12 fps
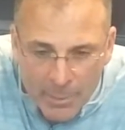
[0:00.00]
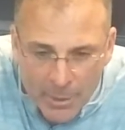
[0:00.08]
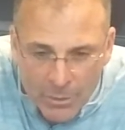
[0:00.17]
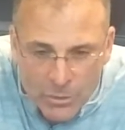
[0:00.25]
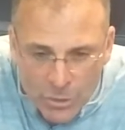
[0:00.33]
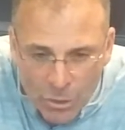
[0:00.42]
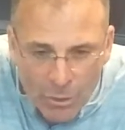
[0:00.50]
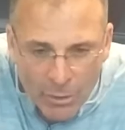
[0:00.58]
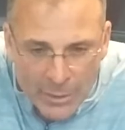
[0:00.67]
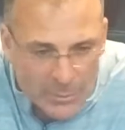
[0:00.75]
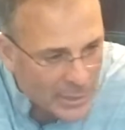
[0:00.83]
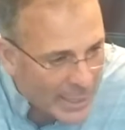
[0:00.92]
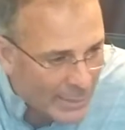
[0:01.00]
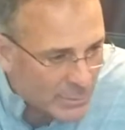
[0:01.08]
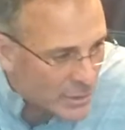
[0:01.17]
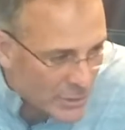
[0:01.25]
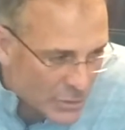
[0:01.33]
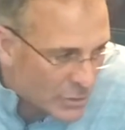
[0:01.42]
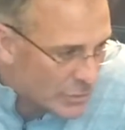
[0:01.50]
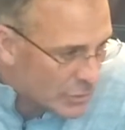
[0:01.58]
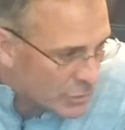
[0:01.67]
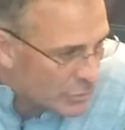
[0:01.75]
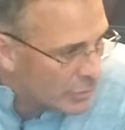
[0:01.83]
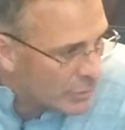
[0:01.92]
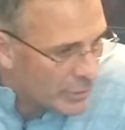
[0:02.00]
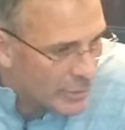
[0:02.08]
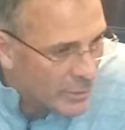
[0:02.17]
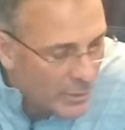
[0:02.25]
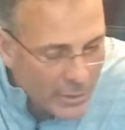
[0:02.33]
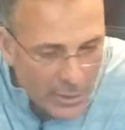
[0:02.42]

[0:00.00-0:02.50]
He looks tall. He's a guy who was injured as a junior and